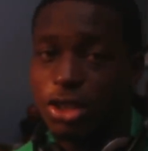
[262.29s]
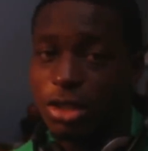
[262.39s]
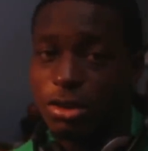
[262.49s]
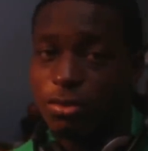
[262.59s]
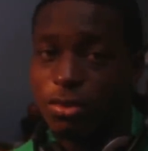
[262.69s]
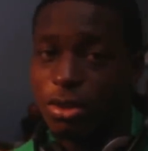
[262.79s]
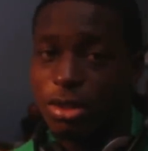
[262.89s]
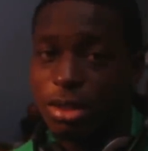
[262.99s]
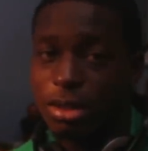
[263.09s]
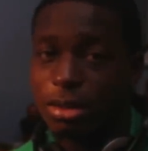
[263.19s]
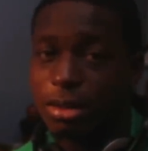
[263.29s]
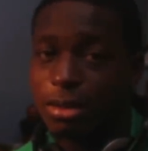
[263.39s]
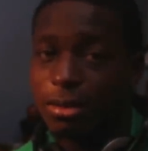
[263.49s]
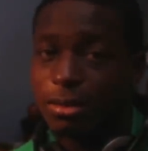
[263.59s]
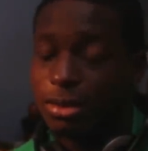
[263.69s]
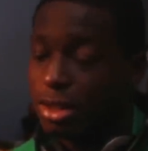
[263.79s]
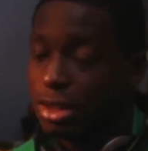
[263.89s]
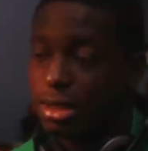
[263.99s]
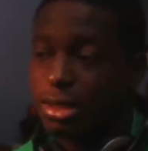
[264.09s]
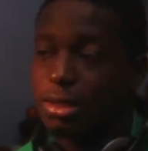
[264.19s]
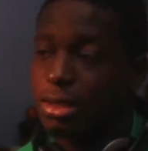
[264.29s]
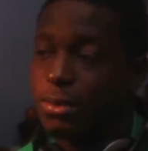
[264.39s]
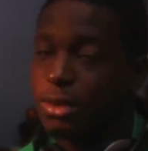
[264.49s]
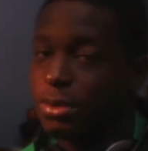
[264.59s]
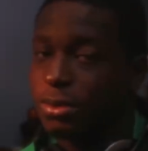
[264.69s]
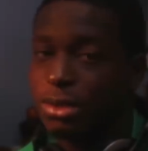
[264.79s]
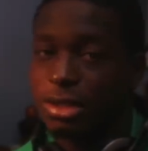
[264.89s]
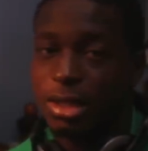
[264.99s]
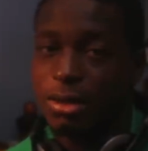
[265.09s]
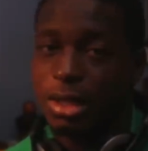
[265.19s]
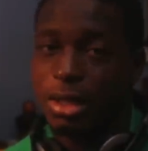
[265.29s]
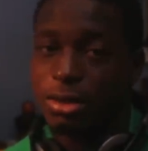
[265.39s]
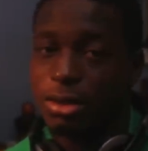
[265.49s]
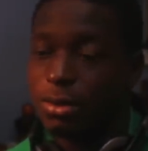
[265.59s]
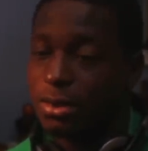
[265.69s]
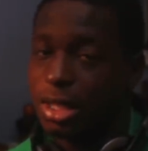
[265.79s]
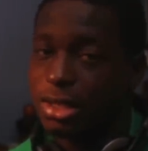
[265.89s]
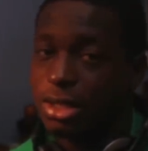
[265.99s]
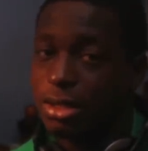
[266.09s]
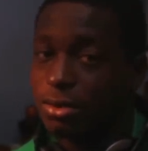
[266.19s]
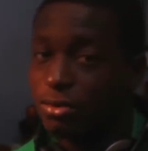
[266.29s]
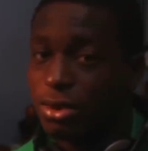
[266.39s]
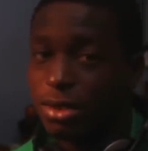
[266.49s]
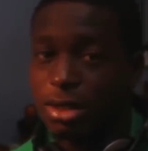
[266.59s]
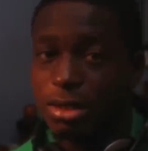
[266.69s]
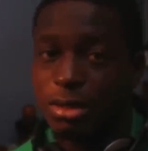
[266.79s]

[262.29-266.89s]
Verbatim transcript: Cheese on Roast, just w w w dot soundcloud dot com slash cheese on roast.